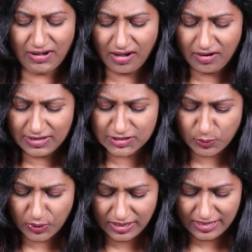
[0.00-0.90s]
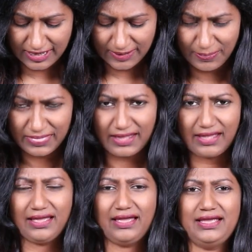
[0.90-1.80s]
God is working.
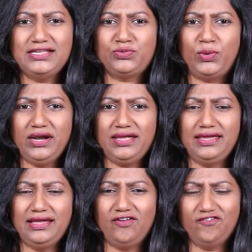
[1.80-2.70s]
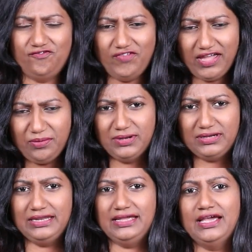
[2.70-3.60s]
He's working
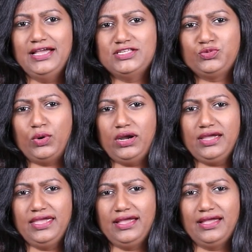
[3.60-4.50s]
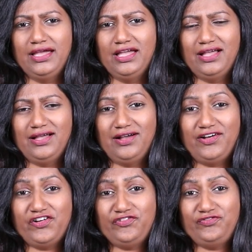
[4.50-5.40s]
vehemently. He's working
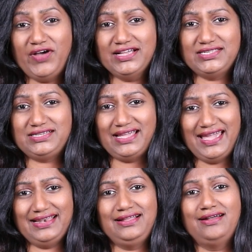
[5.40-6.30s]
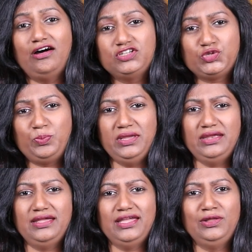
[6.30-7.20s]
fast at God's
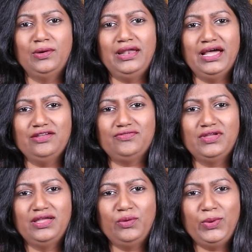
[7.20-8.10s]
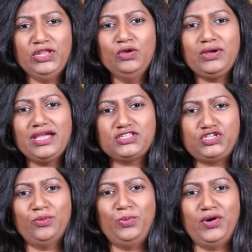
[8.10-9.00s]
speed in your life. When you
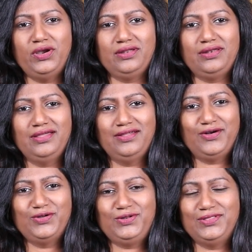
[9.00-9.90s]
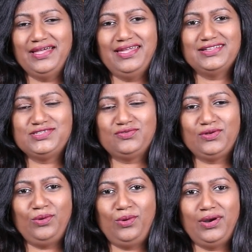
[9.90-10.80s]
cast your burden onto the hands of
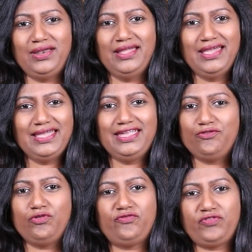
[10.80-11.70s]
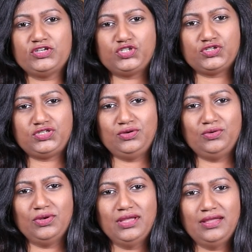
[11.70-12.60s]
the Lord, he refreshes you.